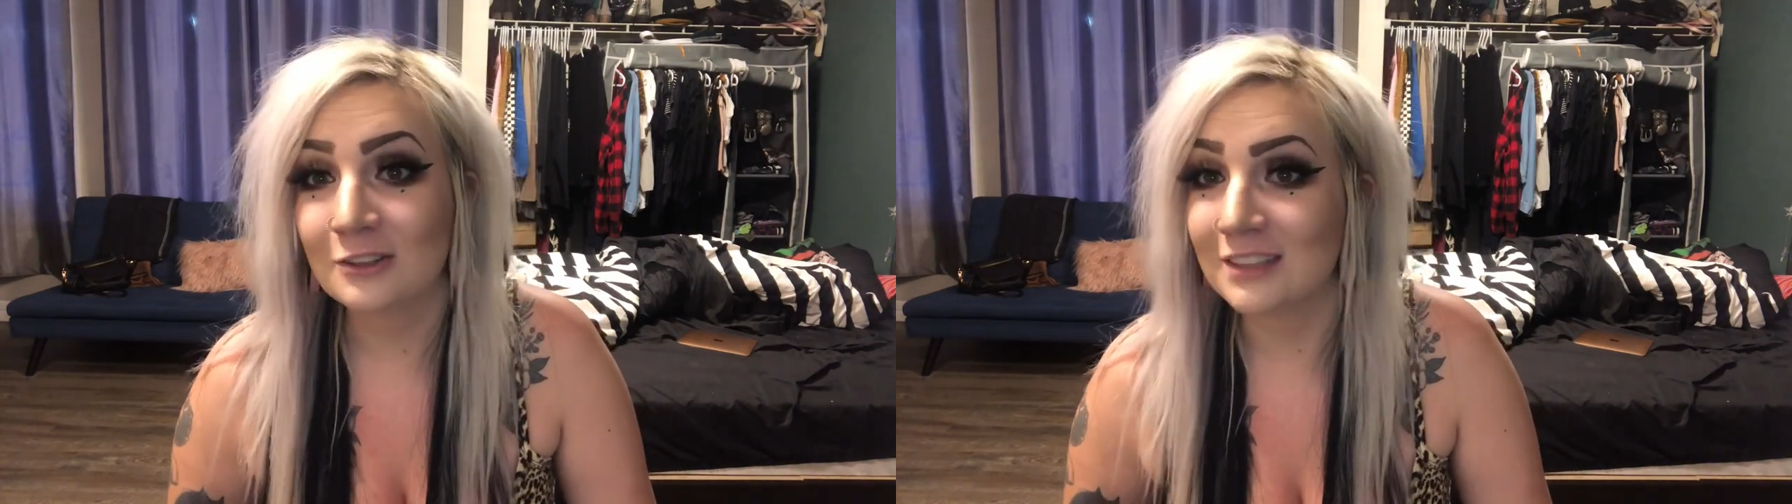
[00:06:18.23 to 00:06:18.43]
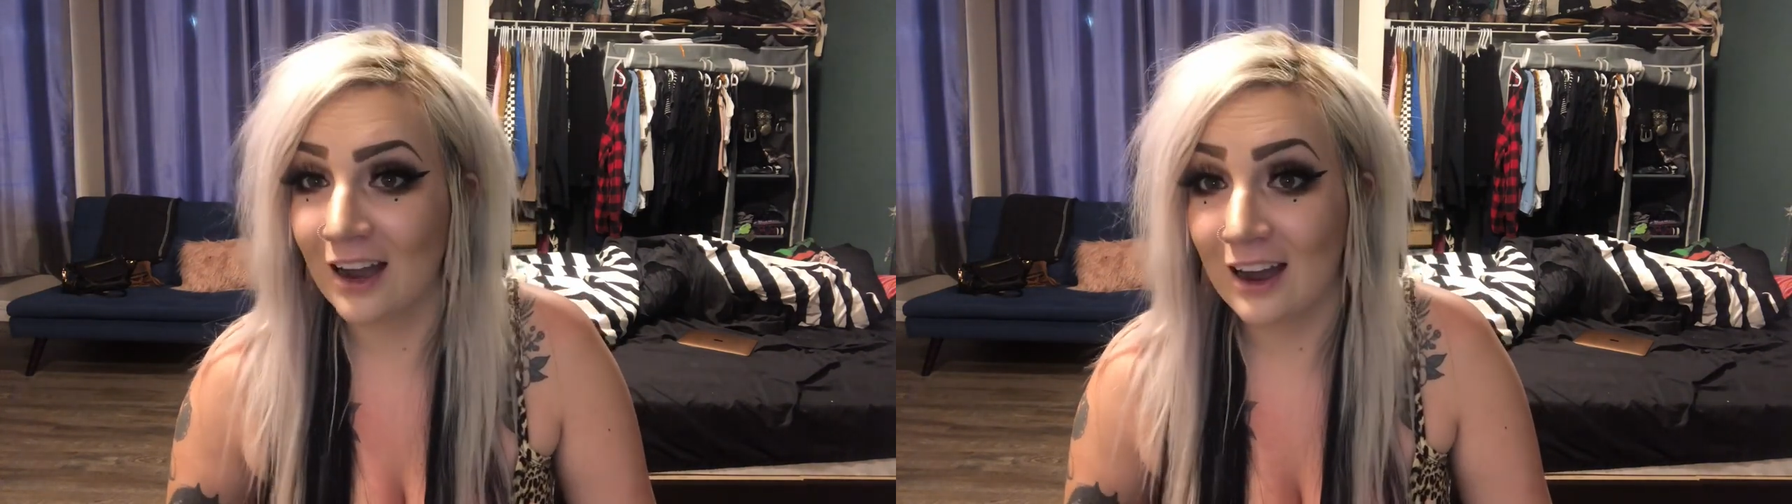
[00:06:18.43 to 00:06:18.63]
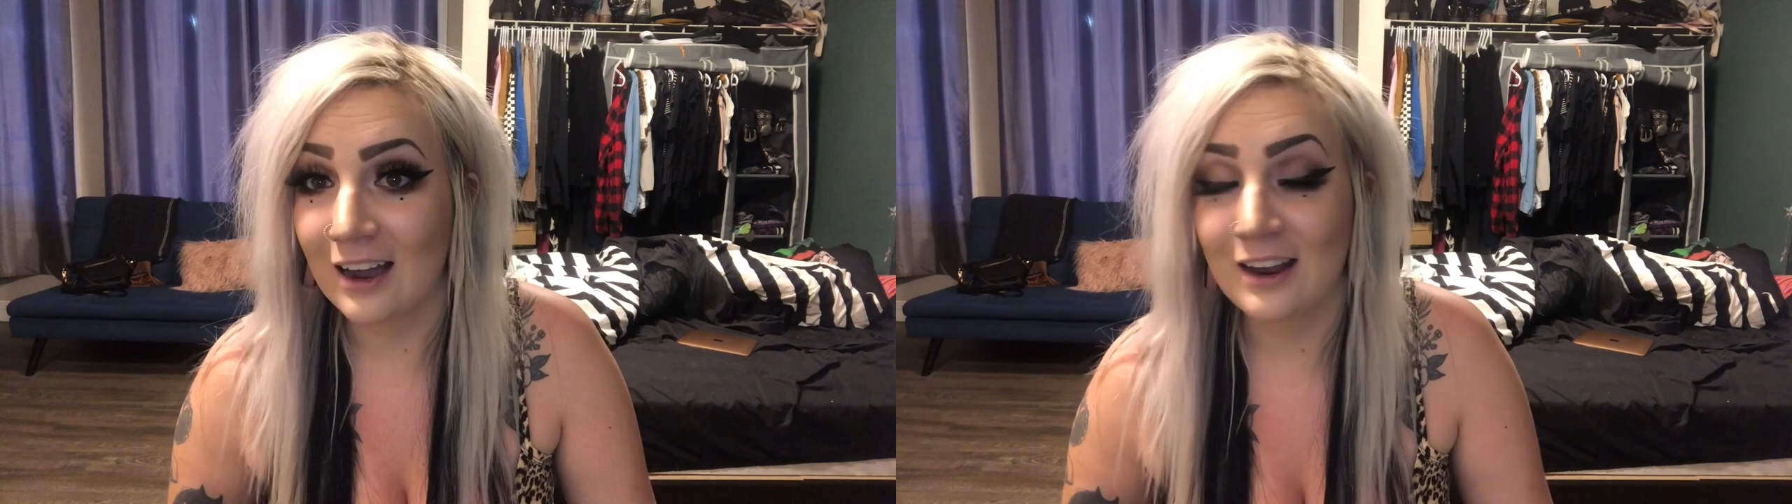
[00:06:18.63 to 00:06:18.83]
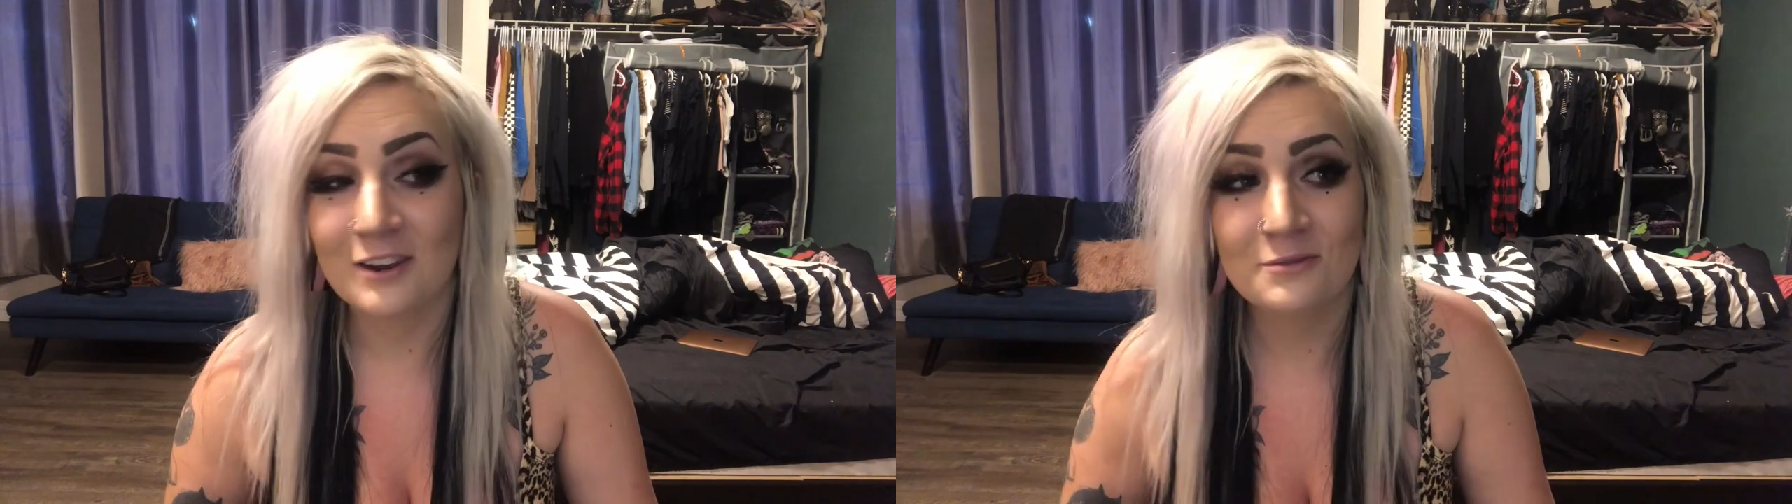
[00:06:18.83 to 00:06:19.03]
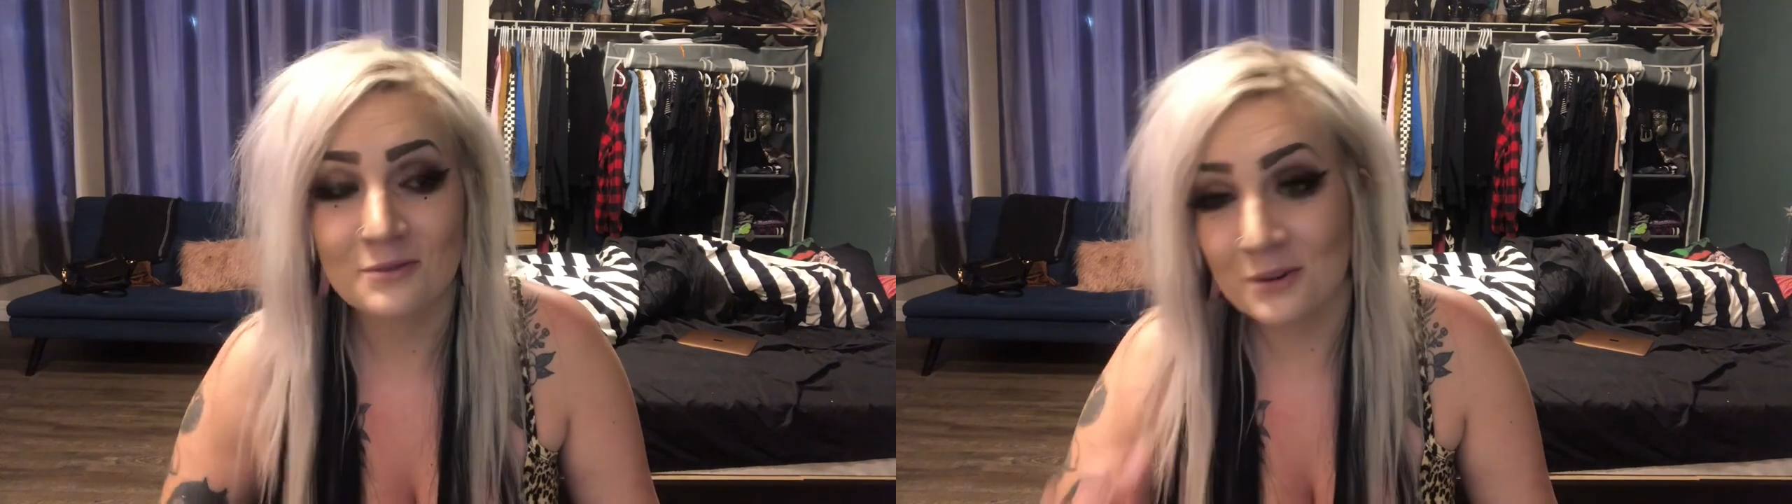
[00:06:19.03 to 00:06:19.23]

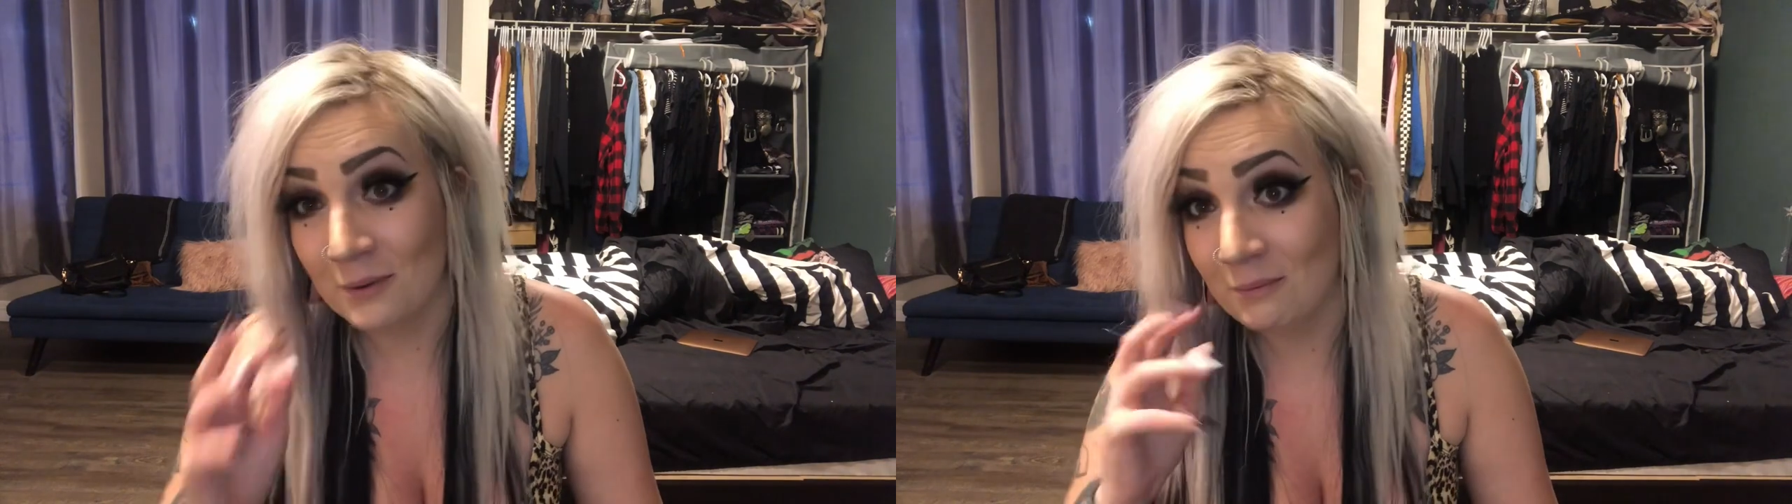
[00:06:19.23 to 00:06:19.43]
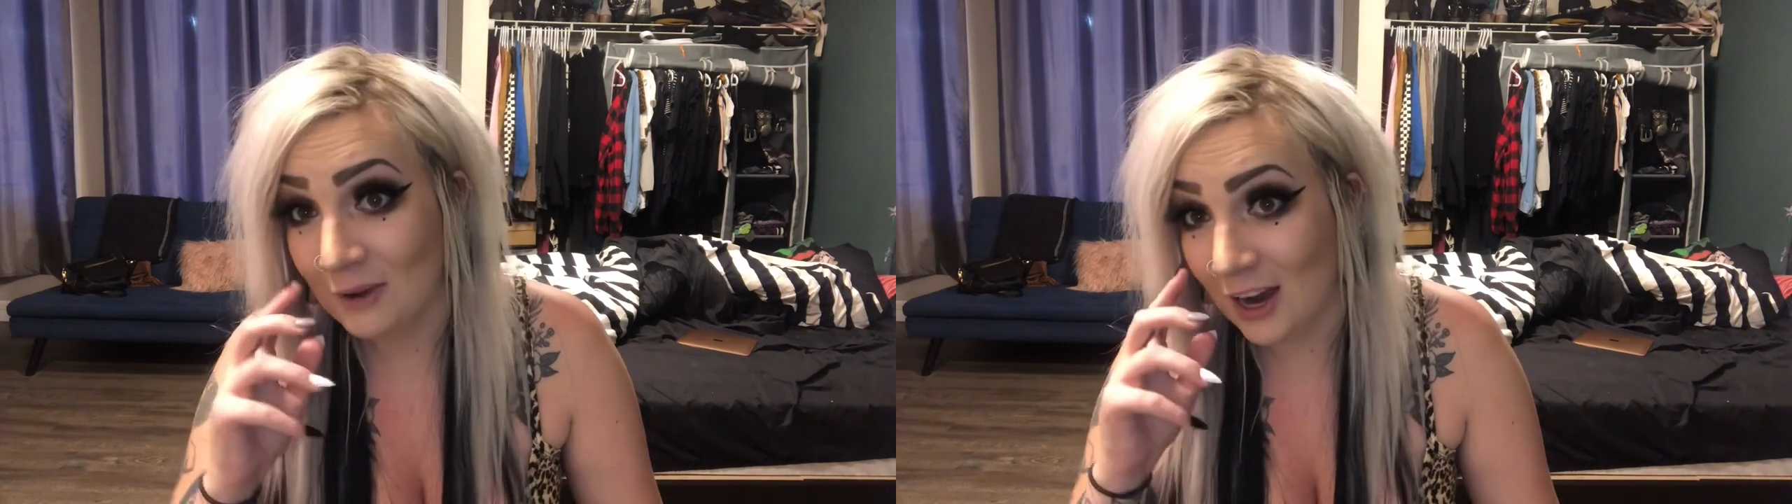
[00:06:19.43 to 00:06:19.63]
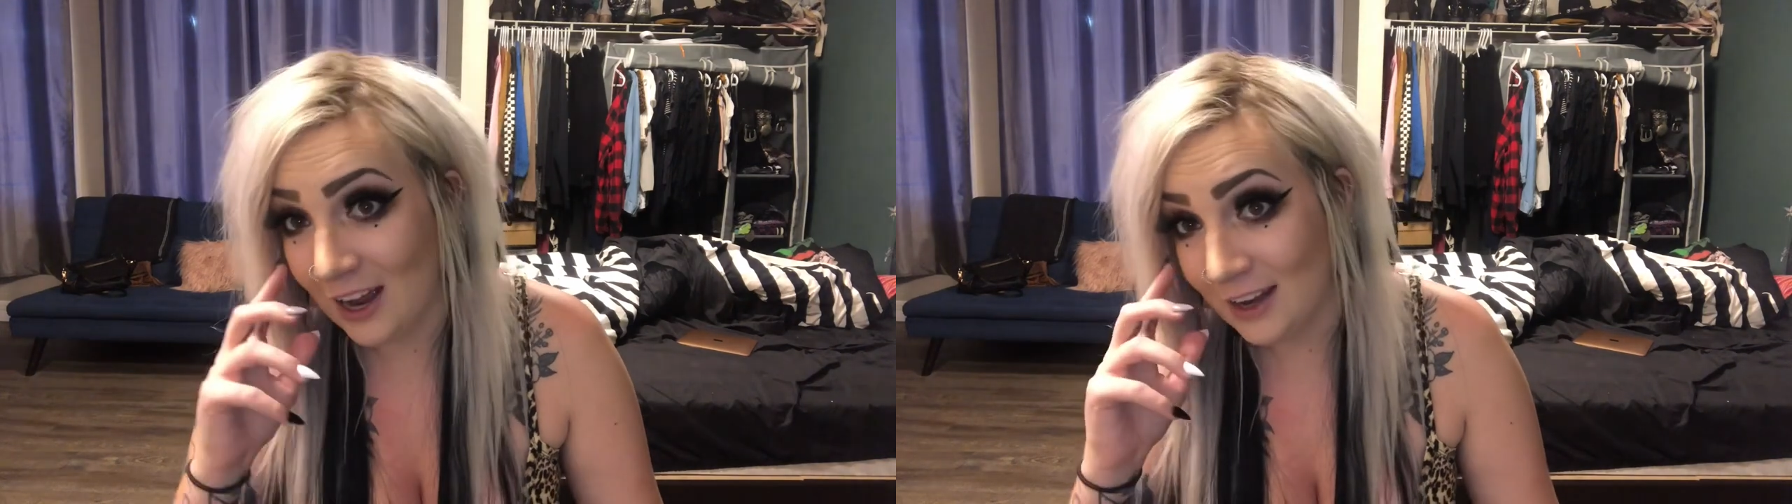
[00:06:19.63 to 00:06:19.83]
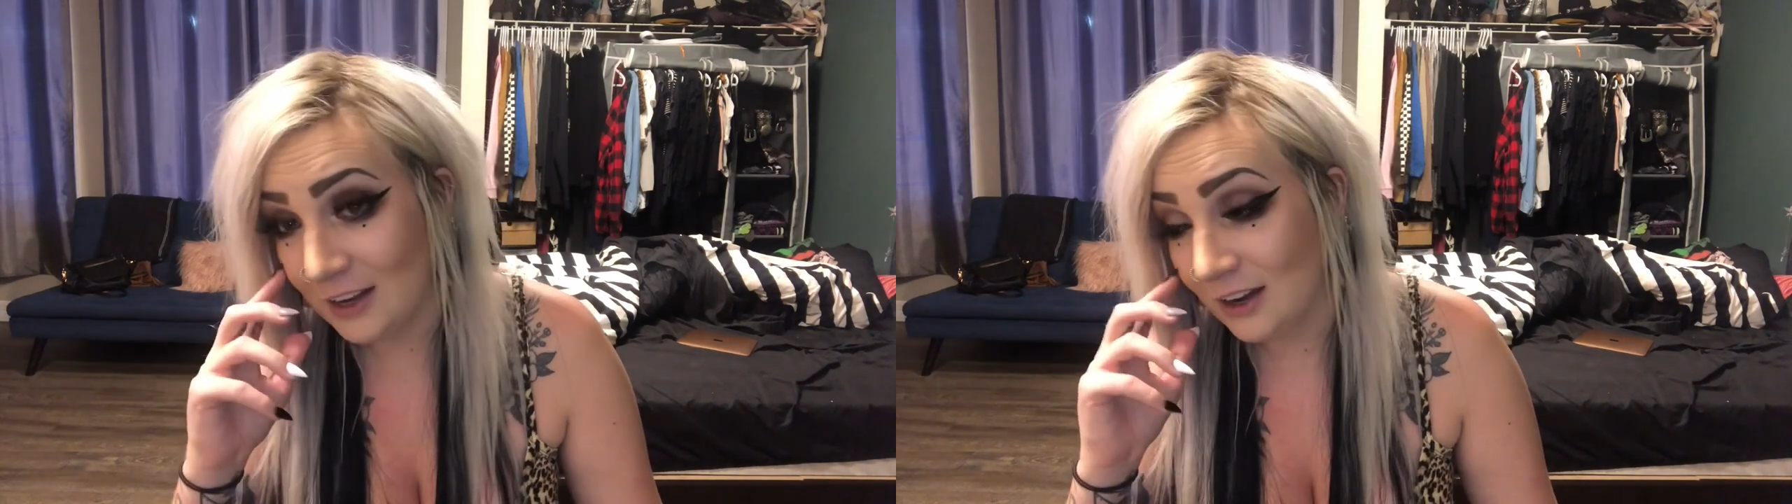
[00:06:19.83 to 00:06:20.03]
time, but